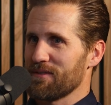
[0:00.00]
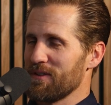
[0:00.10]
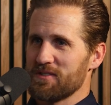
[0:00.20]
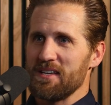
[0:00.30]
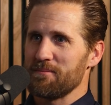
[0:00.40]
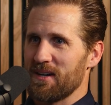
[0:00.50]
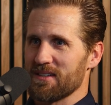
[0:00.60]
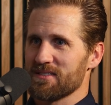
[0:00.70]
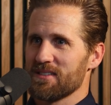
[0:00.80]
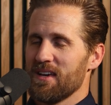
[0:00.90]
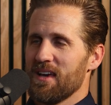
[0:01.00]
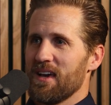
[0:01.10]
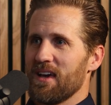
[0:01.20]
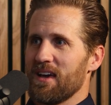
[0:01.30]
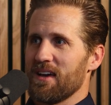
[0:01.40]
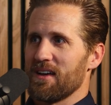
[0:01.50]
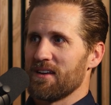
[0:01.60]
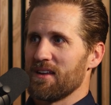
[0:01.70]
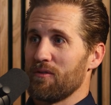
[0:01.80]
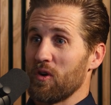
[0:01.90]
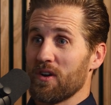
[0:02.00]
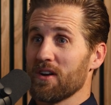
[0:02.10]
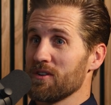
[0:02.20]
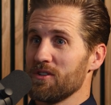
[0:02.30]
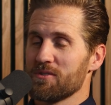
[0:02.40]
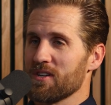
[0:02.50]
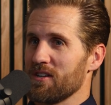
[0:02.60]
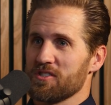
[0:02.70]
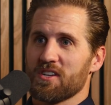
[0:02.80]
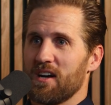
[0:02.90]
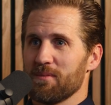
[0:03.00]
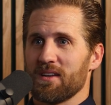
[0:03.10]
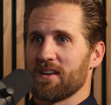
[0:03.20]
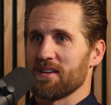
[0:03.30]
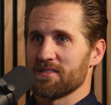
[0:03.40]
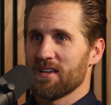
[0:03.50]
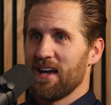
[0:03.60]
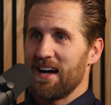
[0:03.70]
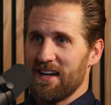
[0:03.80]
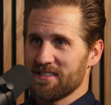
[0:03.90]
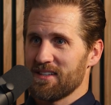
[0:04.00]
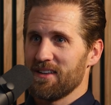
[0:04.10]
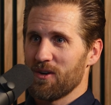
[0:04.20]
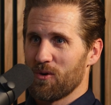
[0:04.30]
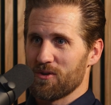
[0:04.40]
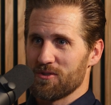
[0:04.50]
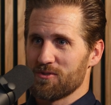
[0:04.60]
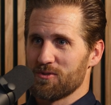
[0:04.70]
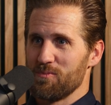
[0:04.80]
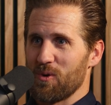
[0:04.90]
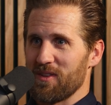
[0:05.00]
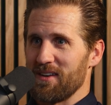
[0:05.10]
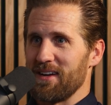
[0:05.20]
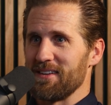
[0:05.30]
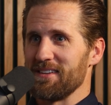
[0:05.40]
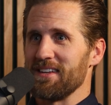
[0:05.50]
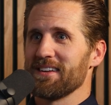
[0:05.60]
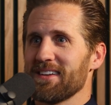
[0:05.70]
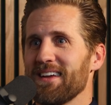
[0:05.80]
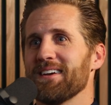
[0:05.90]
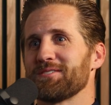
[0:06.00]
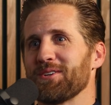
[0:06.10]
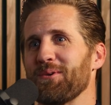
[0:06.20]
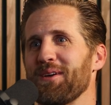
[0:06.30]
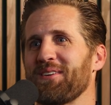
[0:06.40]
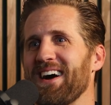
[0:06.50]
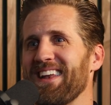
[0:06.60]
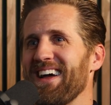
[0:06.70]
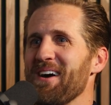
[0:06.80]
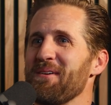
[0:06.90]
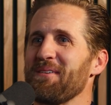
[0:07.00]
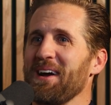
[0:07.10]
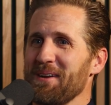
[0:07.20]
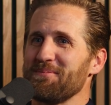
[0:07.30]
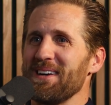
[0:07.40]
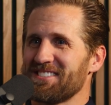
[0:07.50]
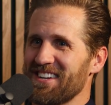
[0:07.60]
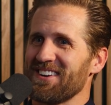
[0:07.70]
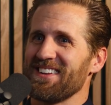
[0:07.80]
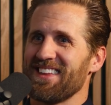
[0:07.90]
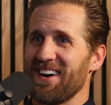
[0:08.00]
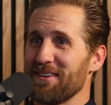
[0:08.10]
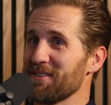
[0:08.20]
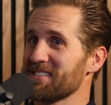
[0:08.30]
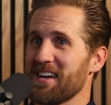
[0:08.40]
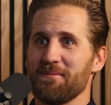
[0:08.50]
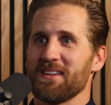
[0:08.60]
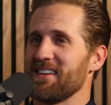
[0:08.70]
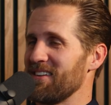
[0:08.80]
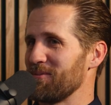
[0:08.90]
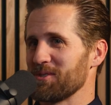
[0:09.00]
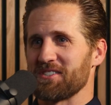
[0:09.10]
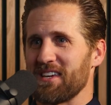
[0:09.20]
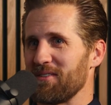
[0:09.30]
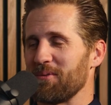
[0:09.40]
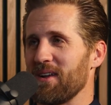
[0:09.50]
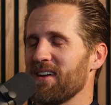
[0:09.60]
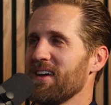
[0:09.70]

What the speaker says: It's like $15. And if you're here in Utah, just come in because I accidentally ordered more than I needed. So we've got a bunch here in the office. Come in and we'll just give you one.